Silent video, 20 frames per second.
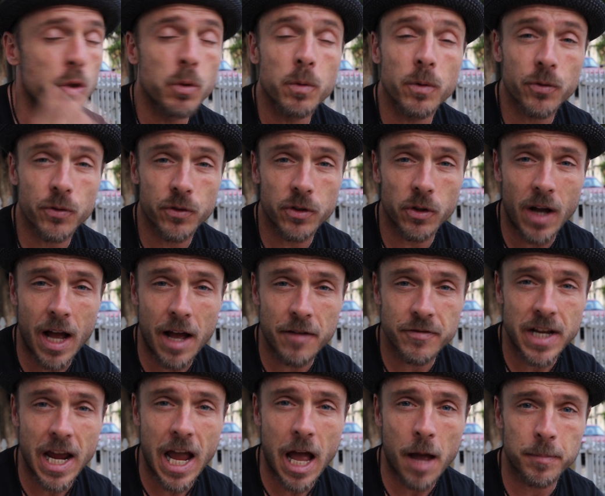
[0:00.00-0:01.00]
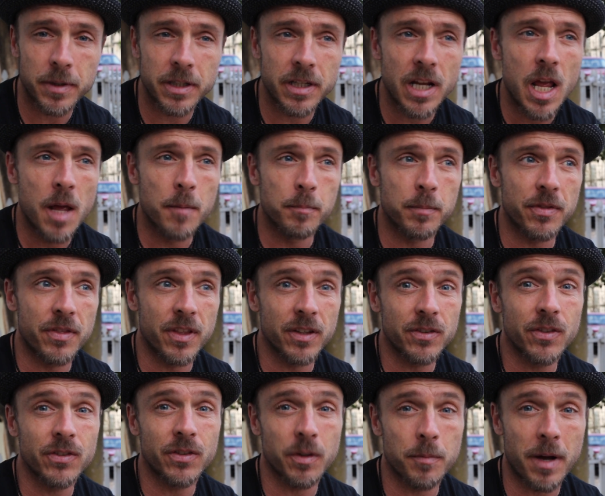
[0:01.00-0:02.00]
tools still have to happen, but
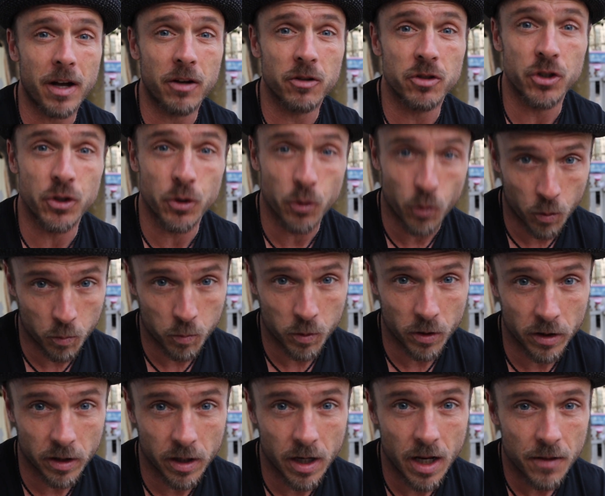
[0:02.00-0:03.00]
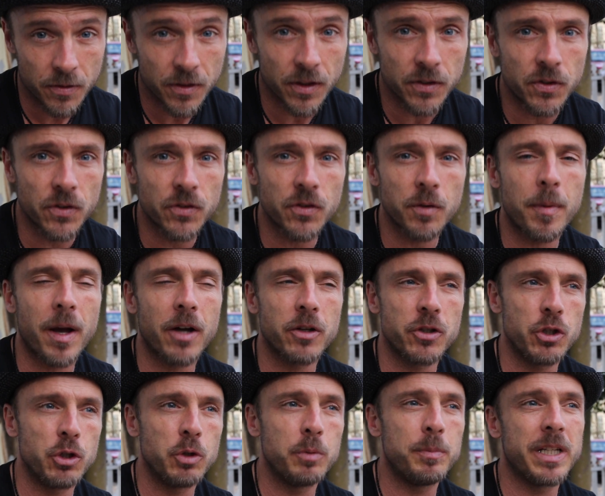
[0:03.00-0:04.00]
this is about your work. This is about
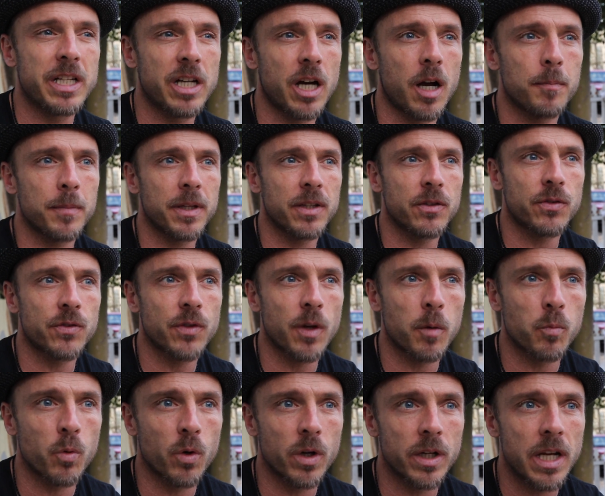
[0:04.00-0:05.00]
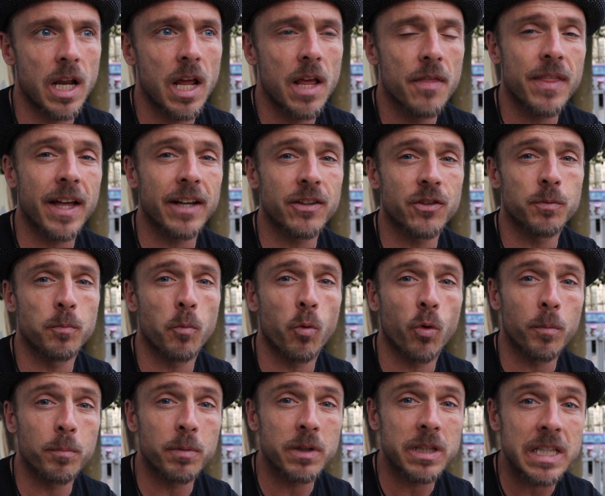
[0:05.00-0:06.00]
you becoming someone that's
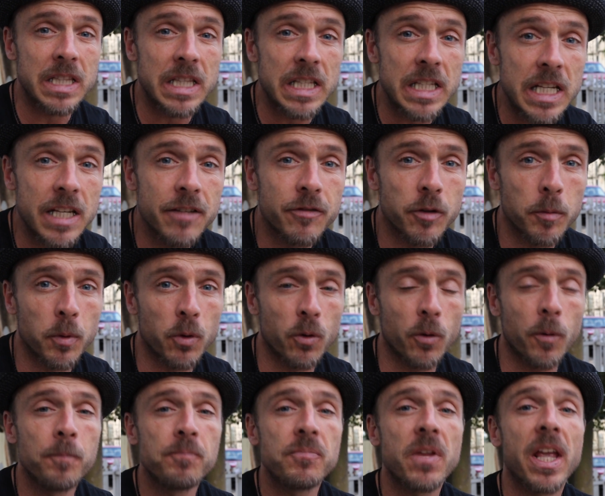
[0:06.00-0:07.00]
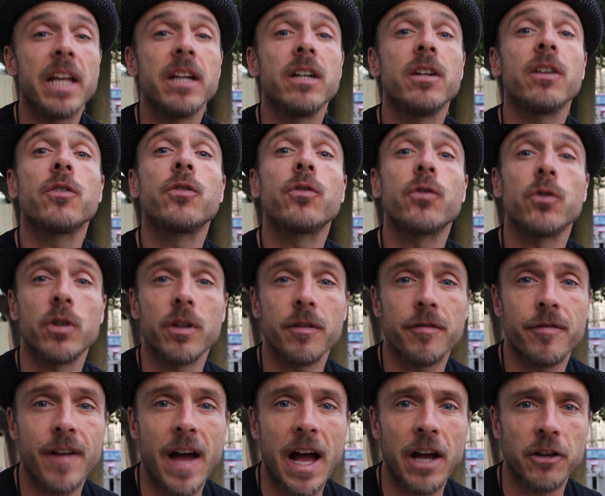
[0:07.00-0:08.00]
more believable in an
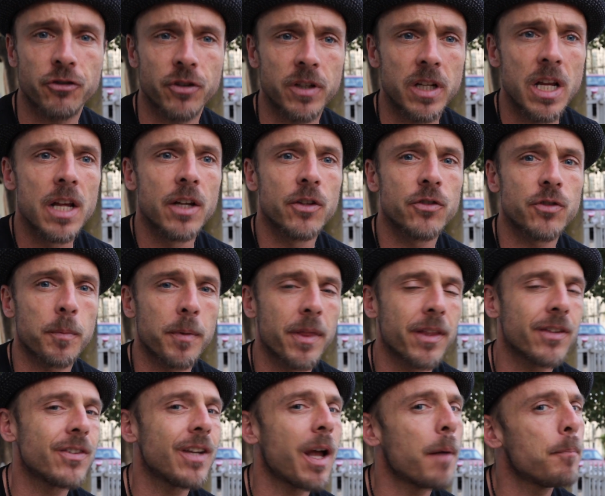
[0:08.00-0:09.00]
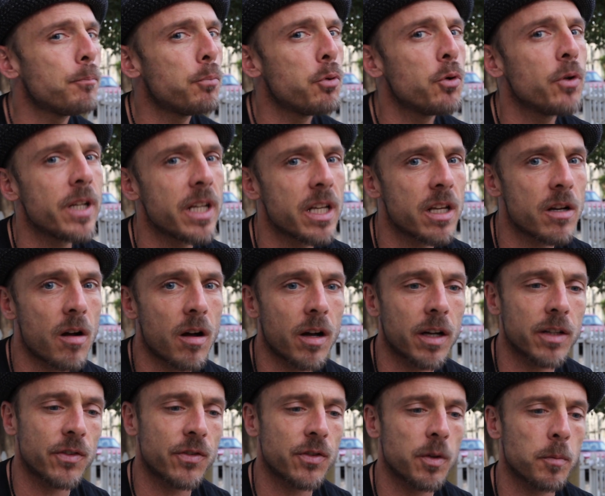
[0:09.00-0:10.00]
assertive fashion, someone that's not putting it
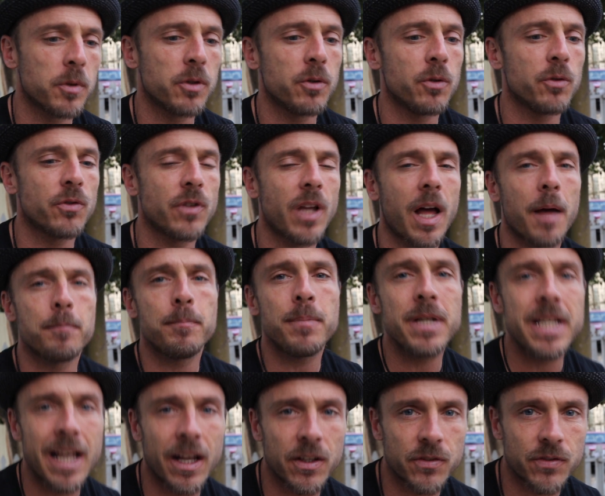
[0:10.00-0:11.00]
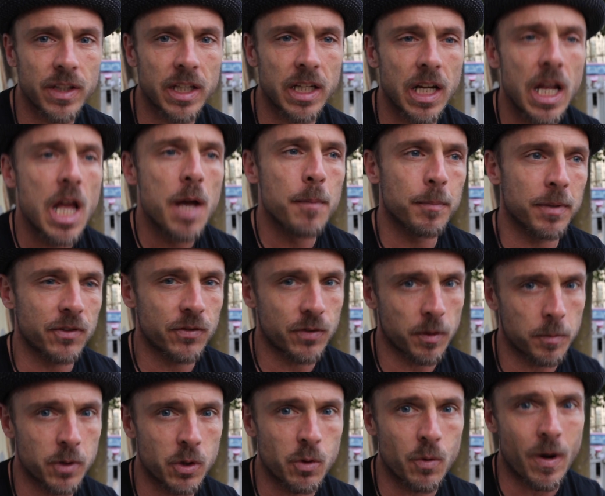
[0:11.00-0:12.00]
on, someone who's not BSing, but
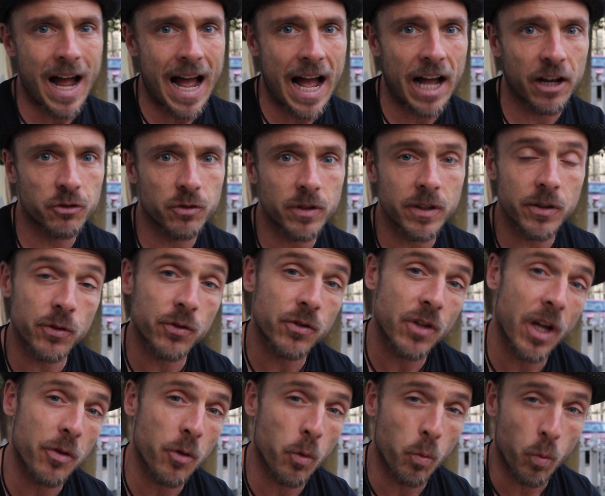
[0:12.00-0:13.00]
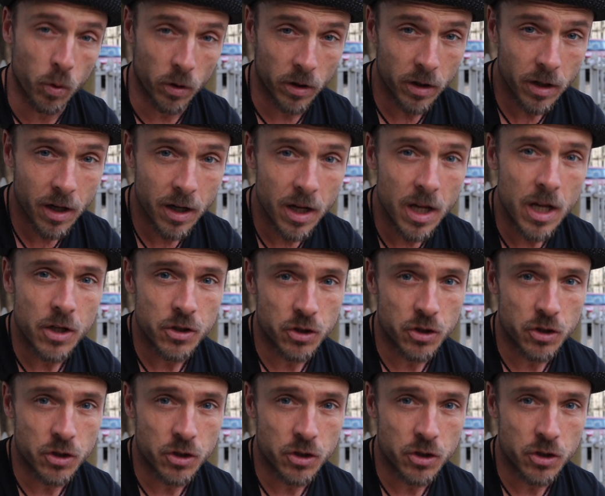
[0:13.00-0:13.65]
someone who actually has done the work